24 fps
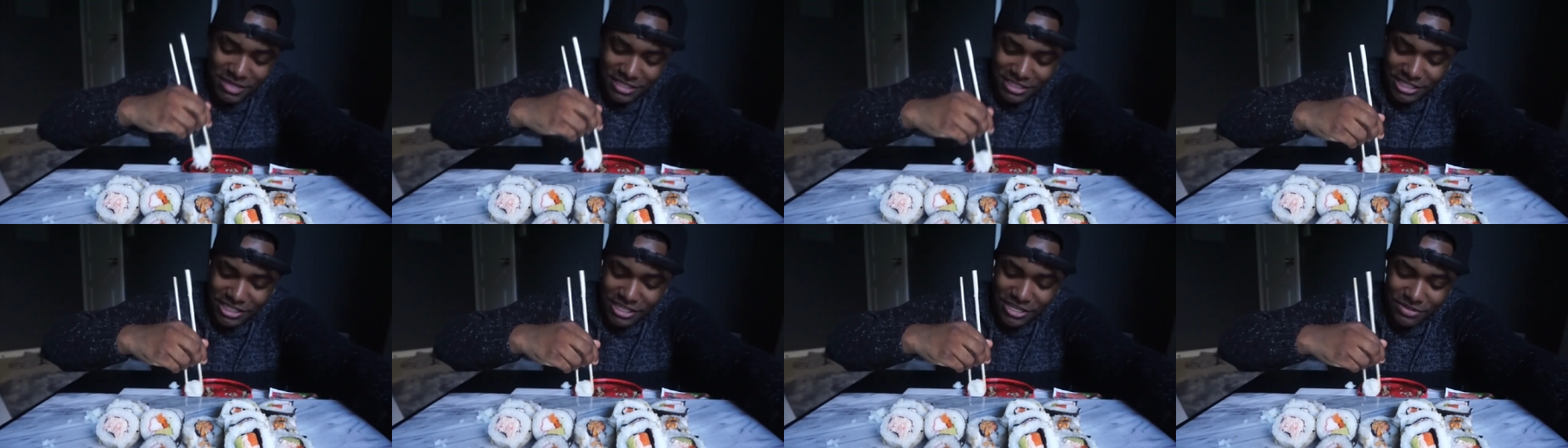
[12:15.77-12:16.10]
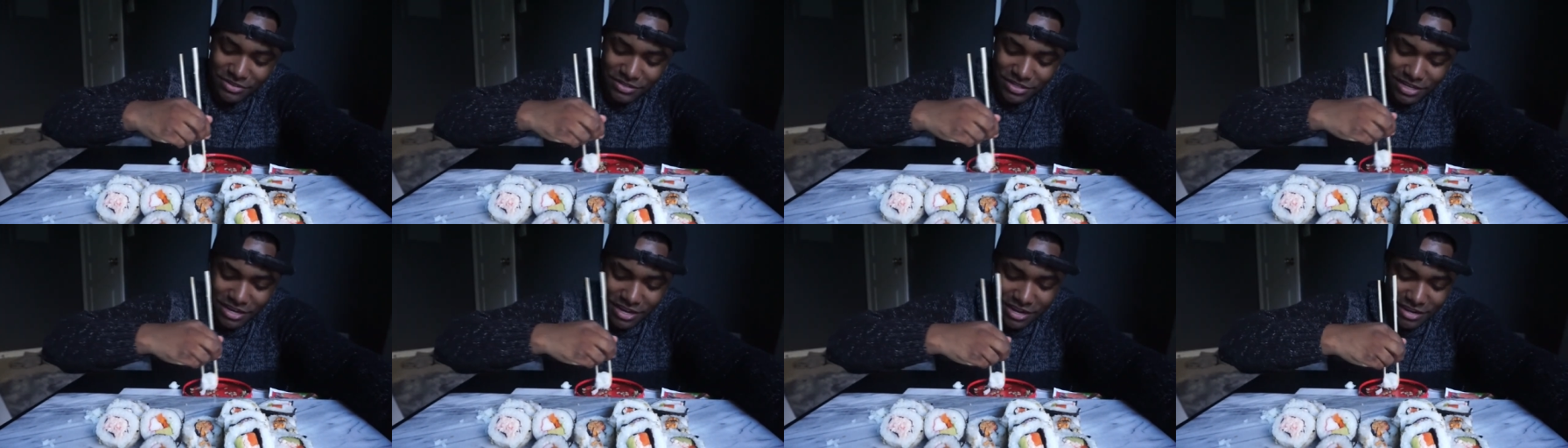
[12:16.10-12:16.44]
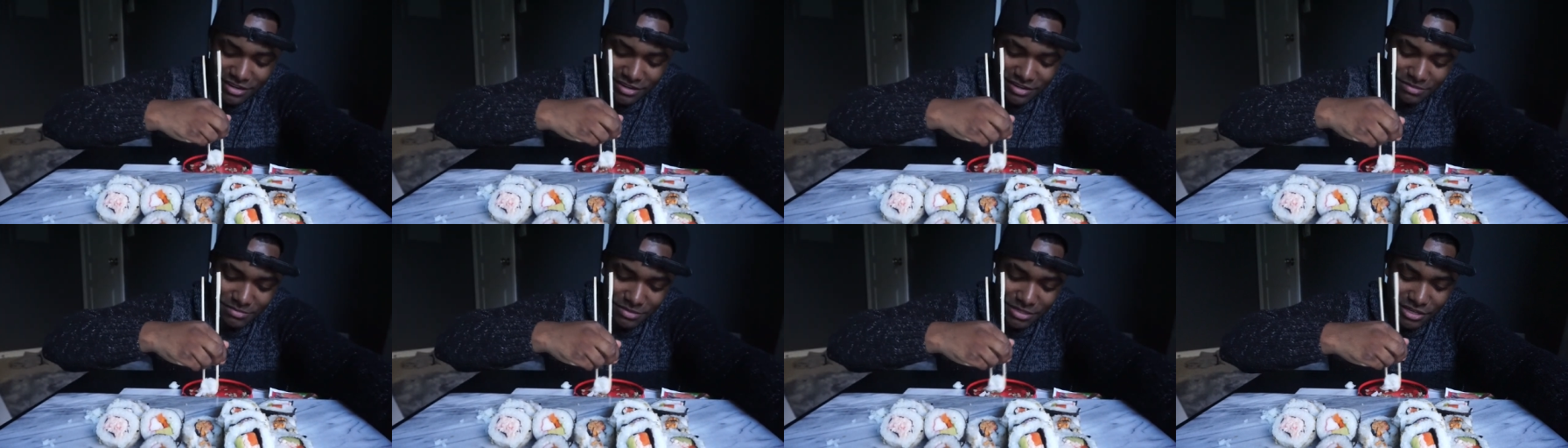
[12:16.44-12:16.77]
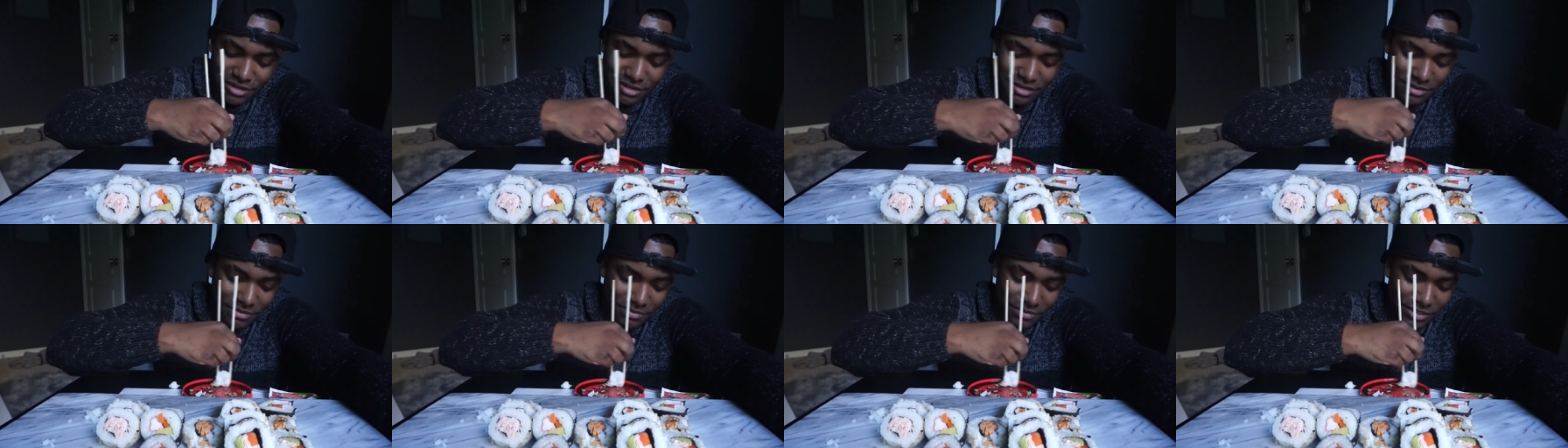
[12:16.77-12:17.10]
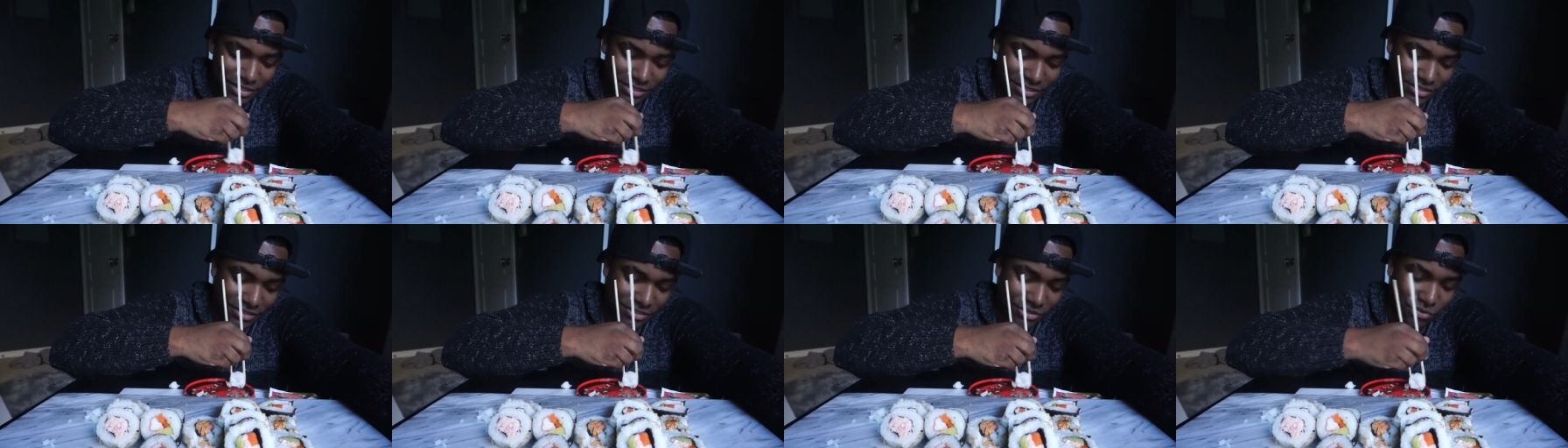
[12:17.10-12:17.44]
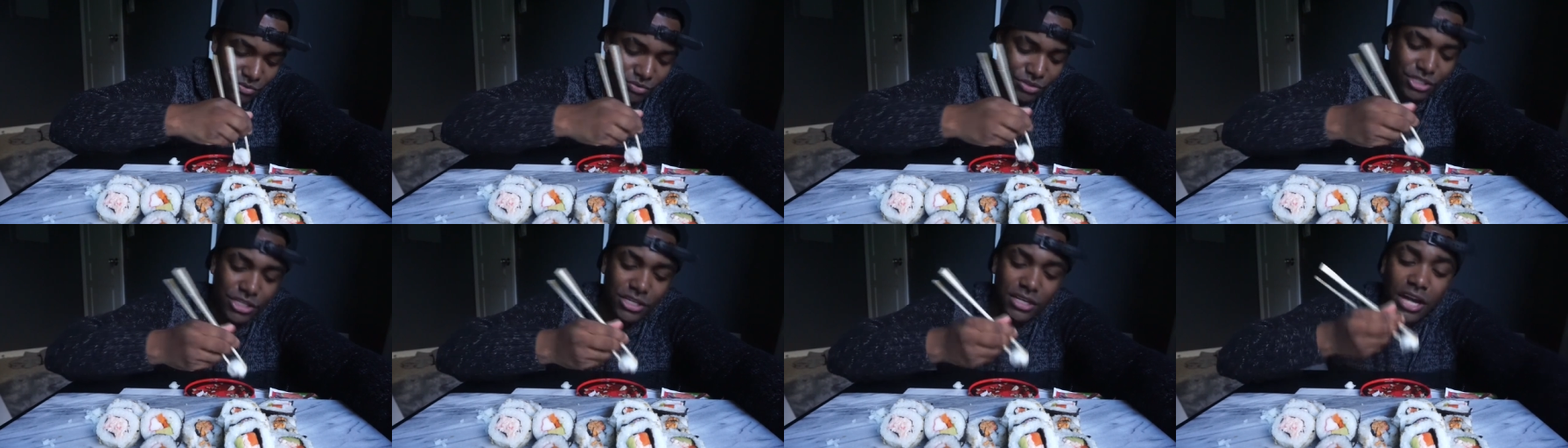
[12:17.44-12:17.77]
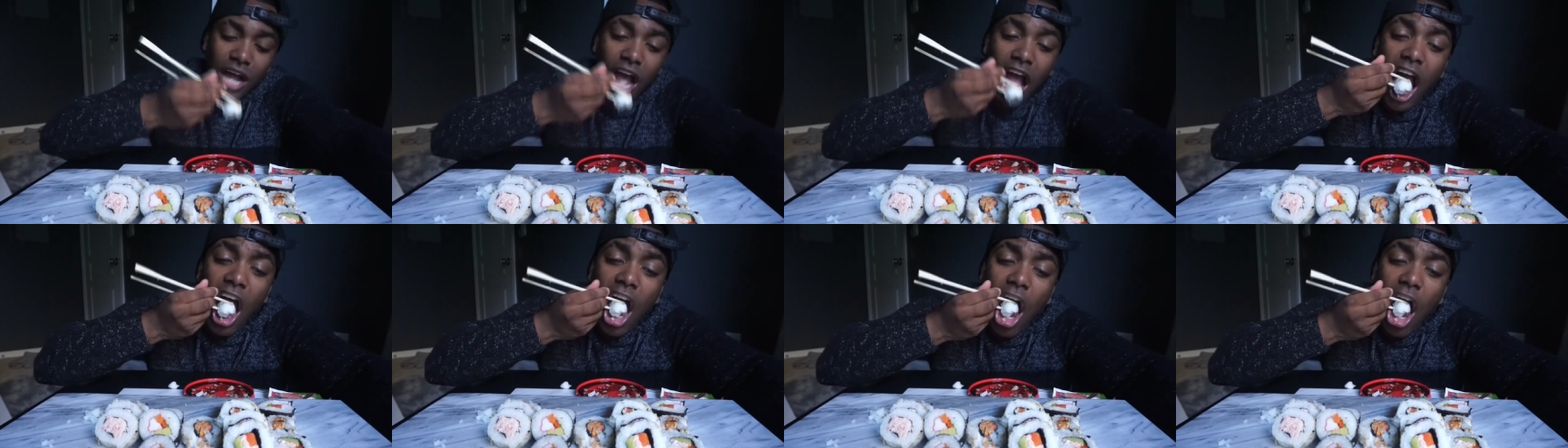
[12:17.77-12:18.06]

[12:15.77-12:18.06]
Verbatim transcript: my channel, y'all. I'm tearing up this sushi.